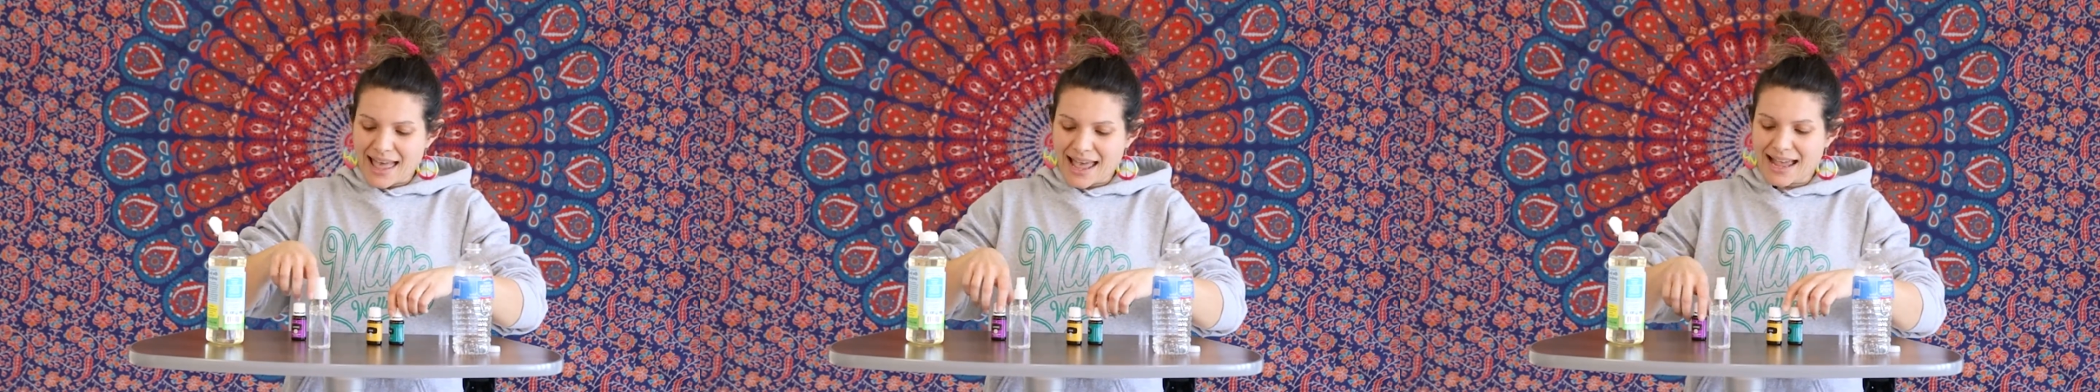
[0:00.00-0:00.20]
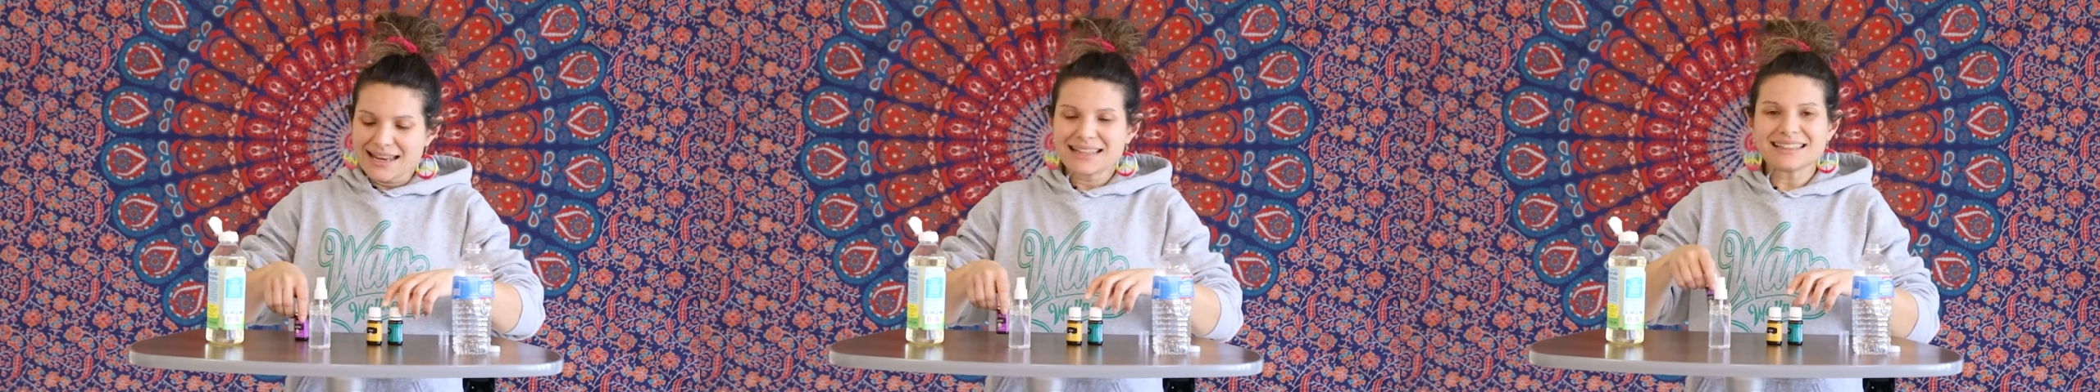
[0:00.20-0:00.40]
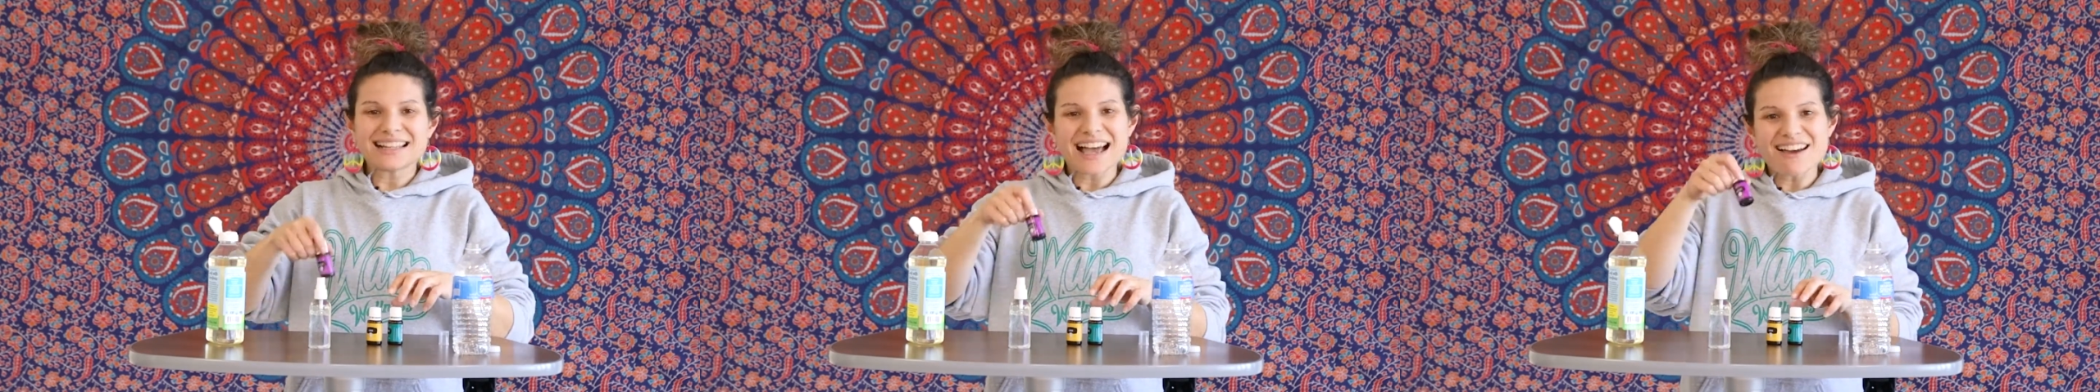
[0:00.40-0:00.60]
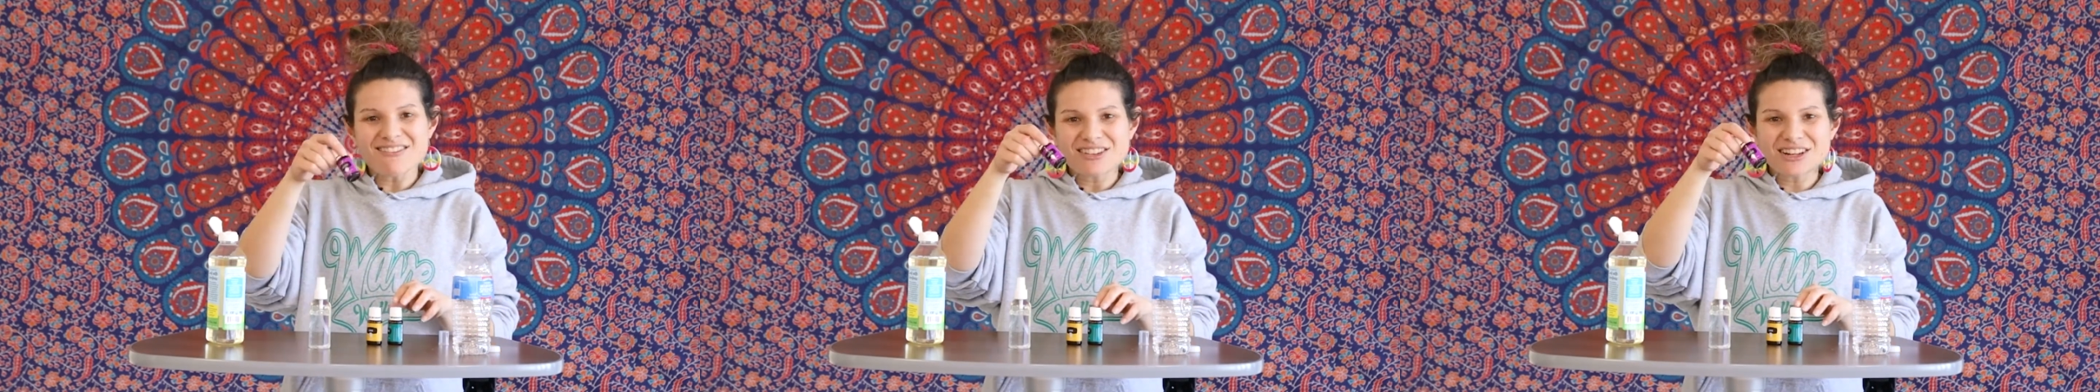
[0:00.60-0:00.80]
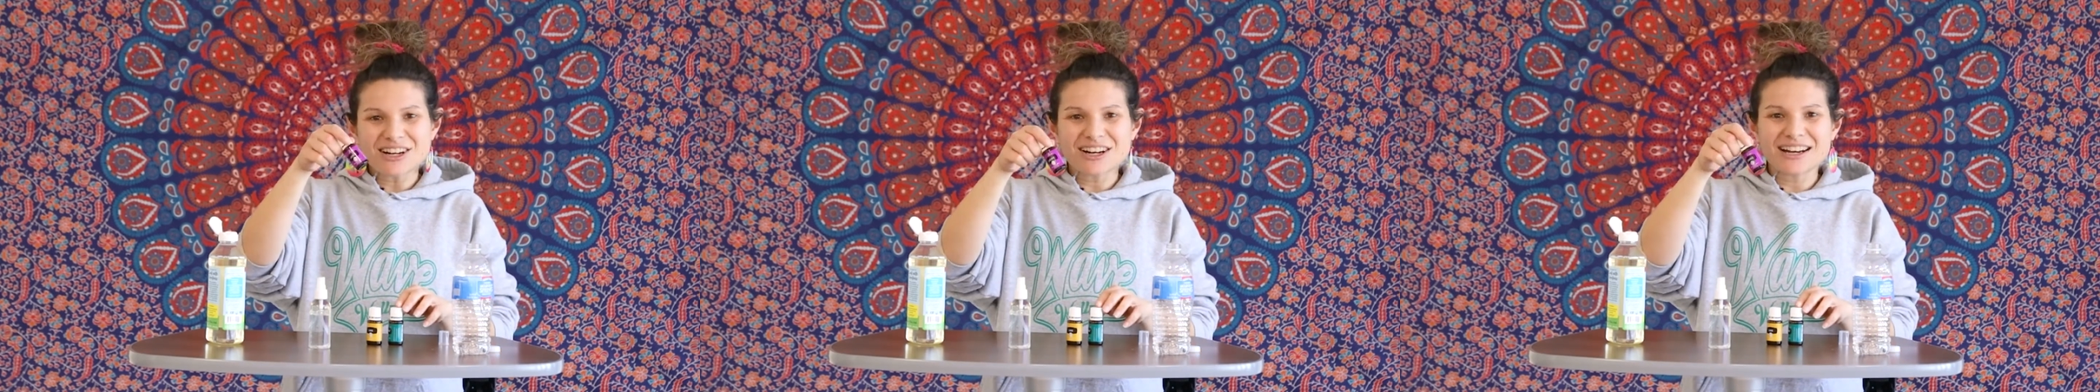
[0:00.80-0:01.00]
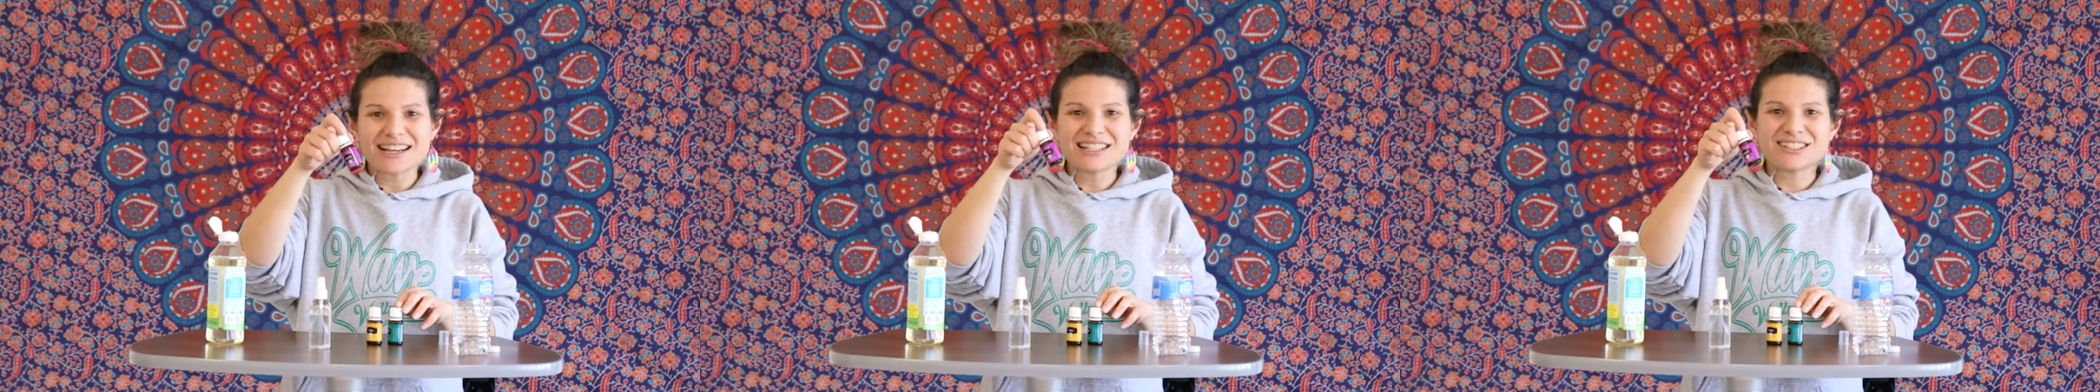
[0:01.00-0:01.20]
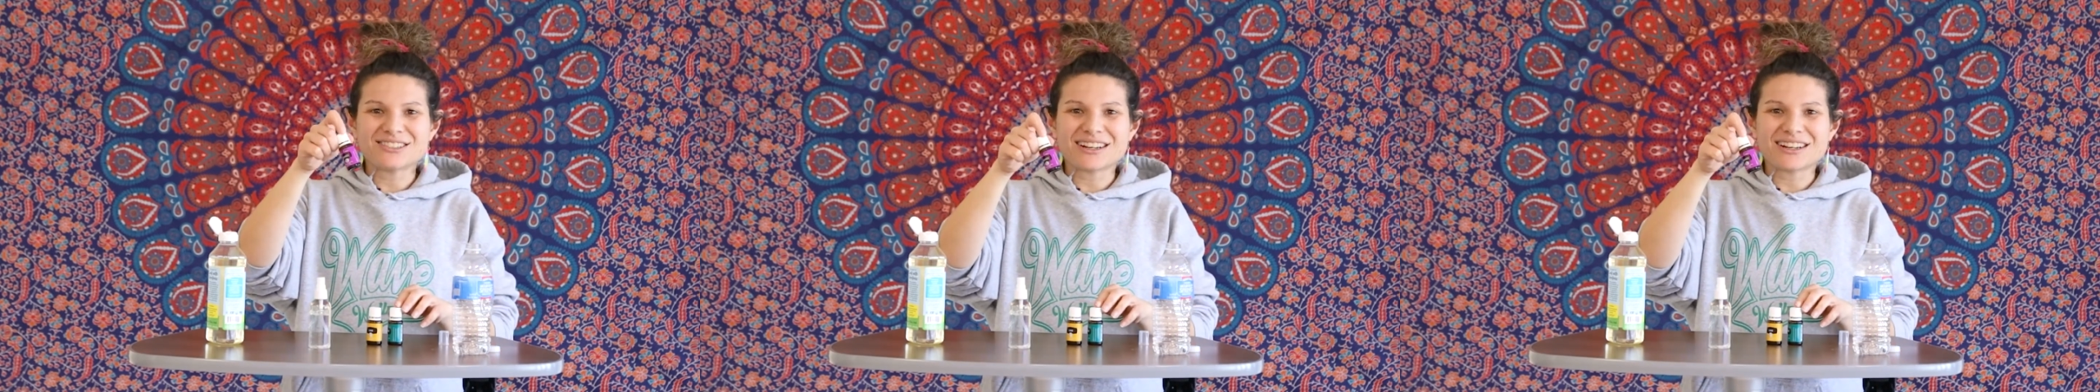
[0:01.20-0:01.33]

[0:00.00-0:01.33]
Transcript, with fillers: And lavender is